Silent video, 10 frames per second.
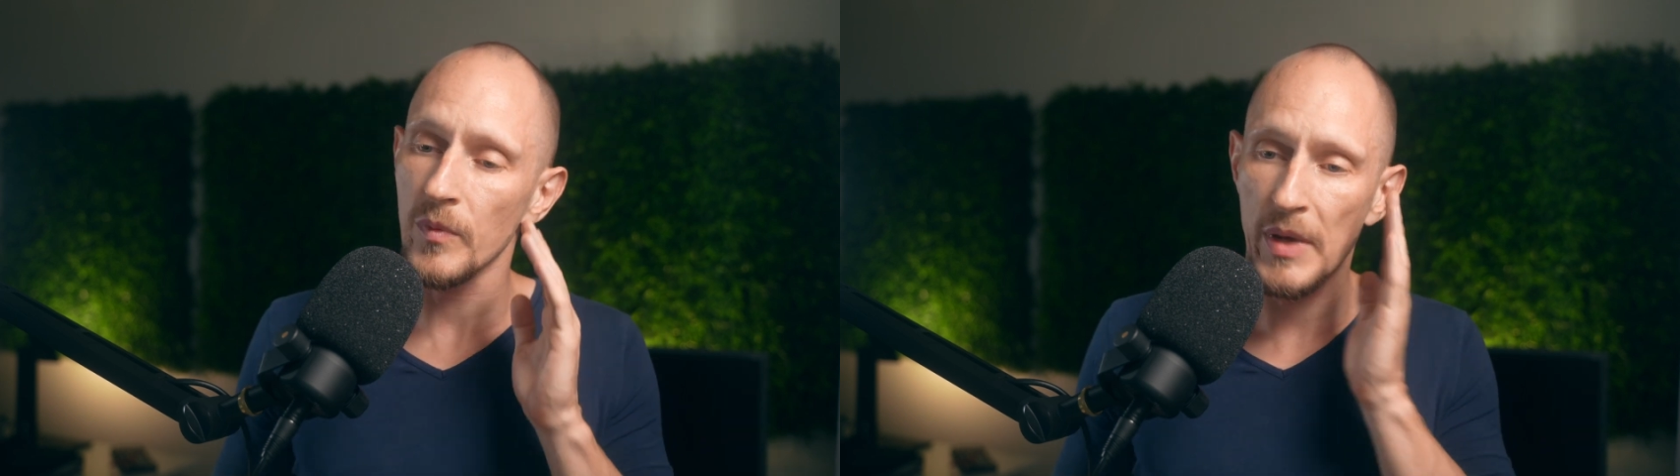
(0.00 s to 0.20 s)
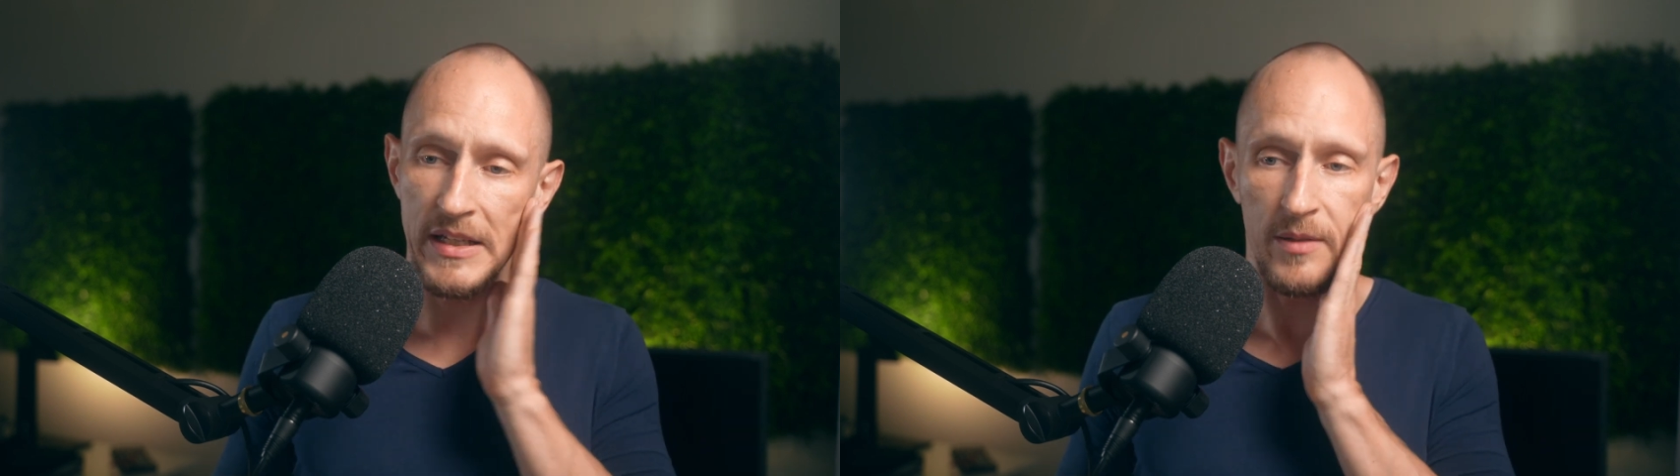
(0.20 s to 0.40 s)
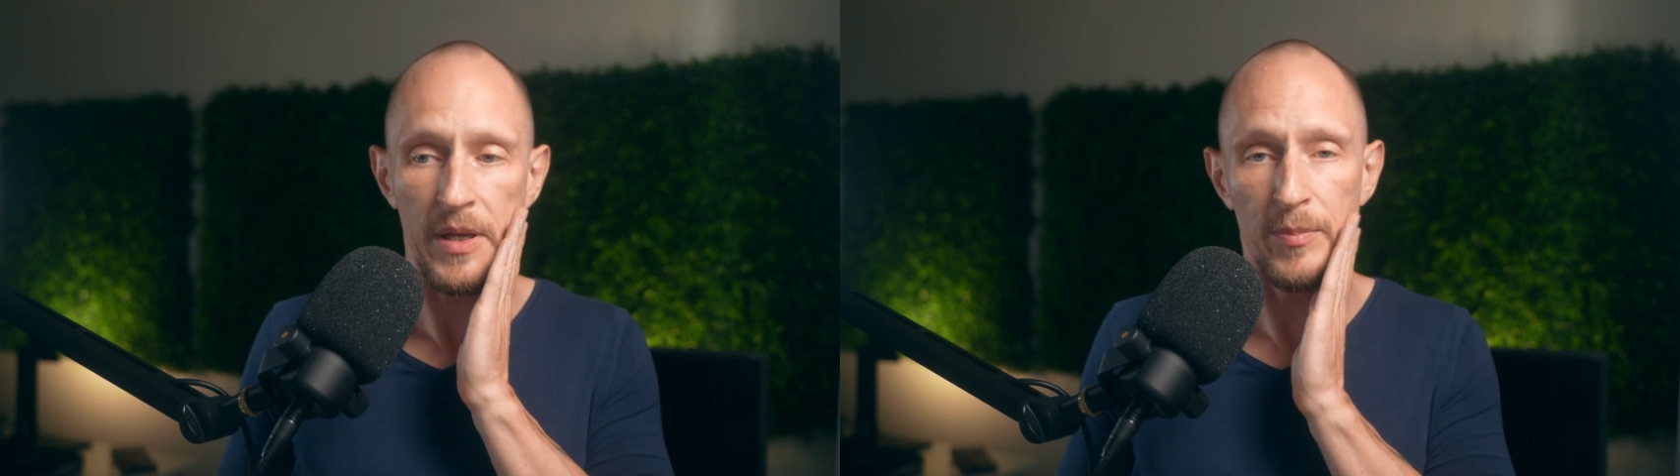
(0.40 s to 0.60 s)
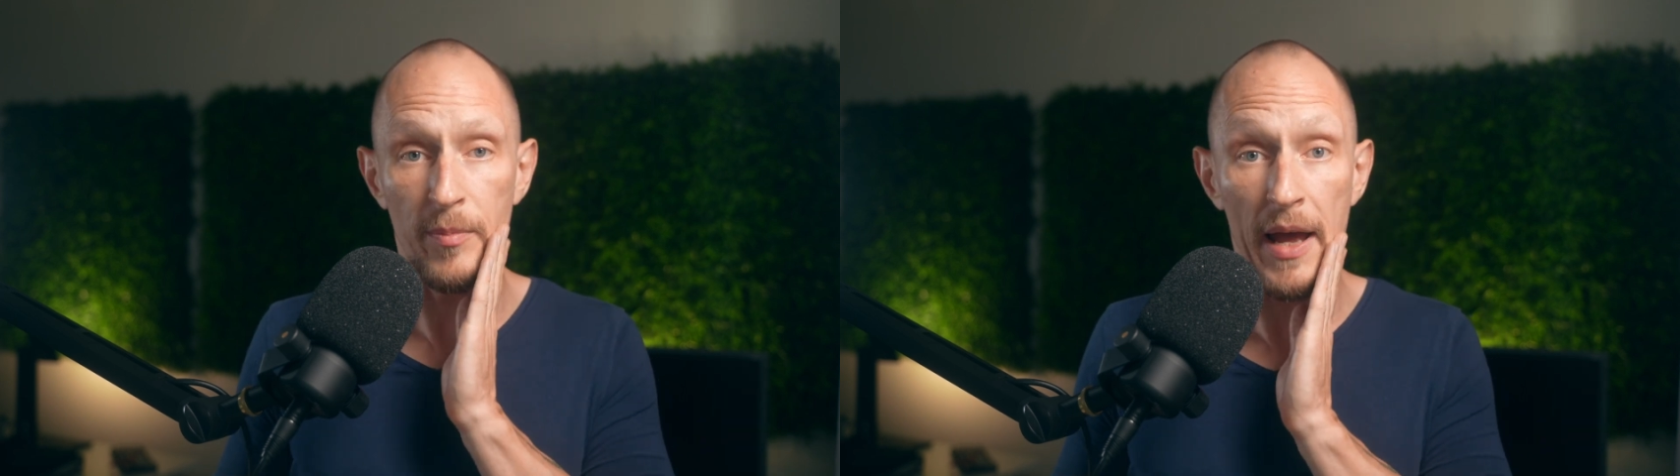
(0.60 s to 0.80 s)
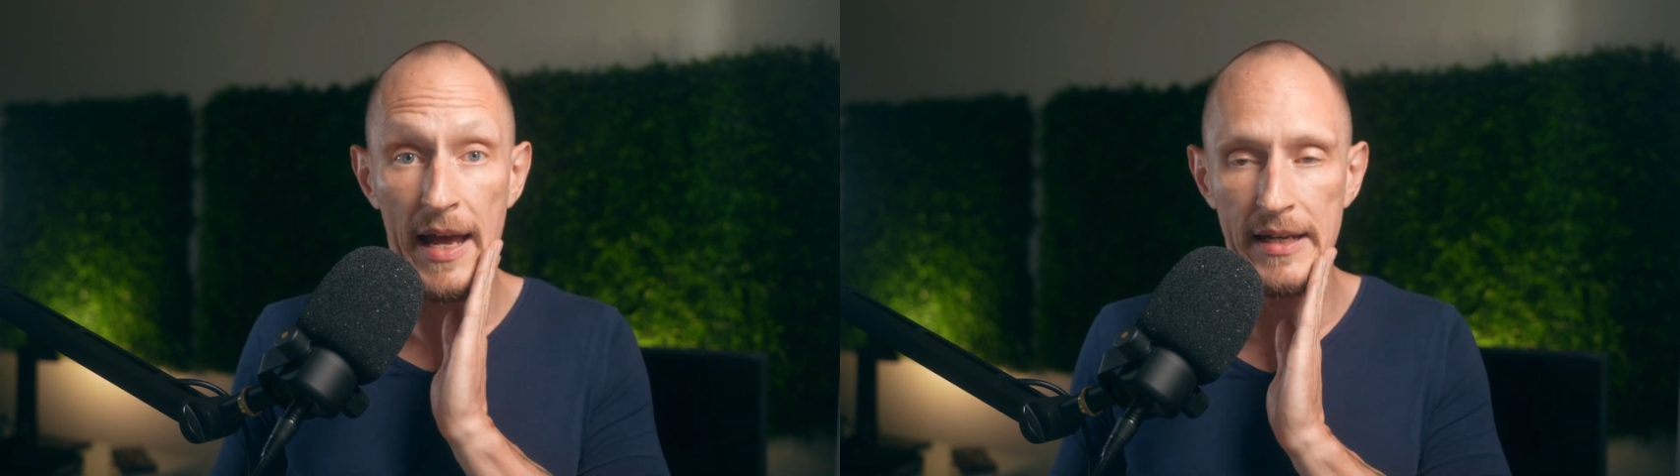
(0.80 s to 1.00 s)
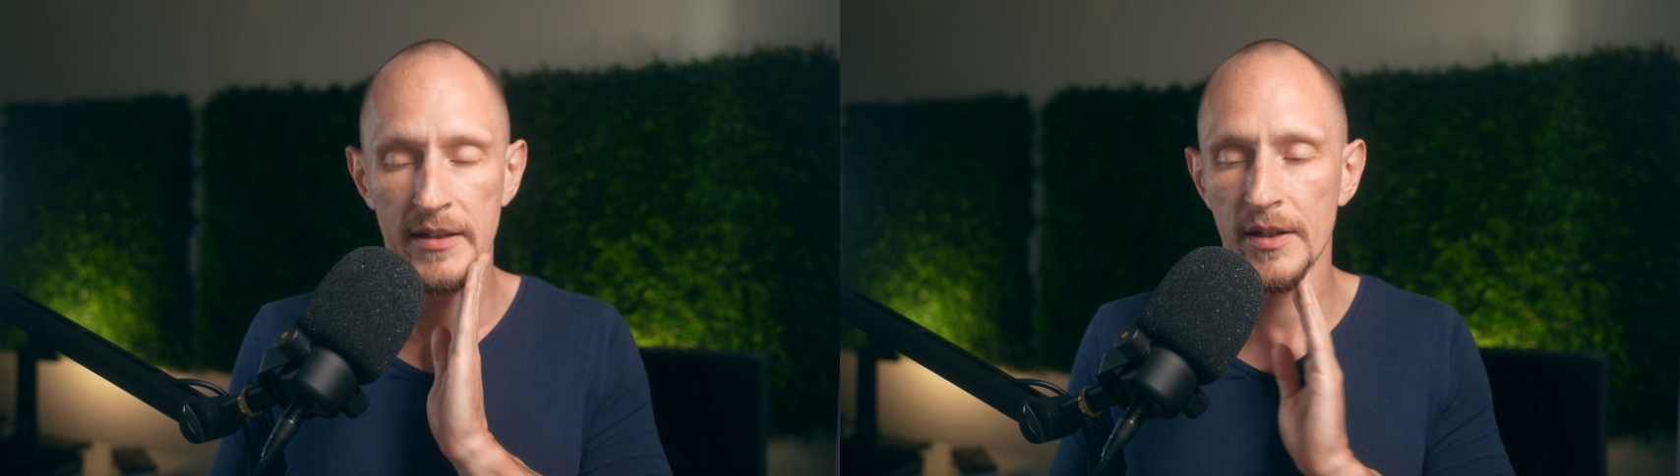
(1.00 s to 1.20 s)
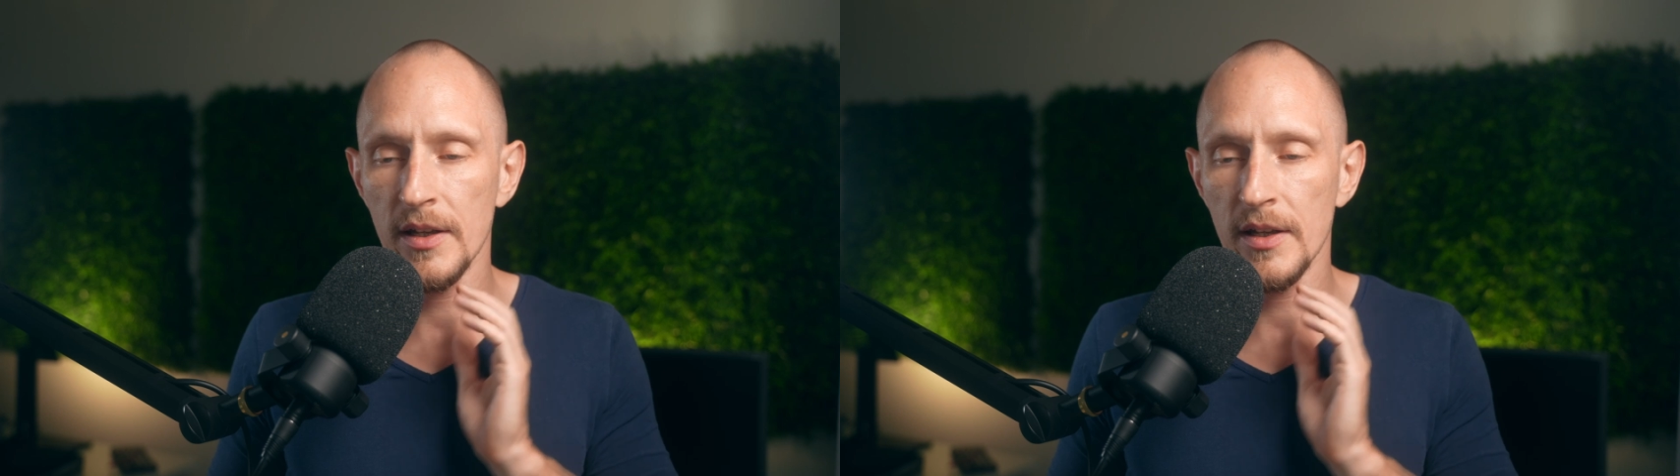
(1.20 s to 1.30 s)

make some people mad.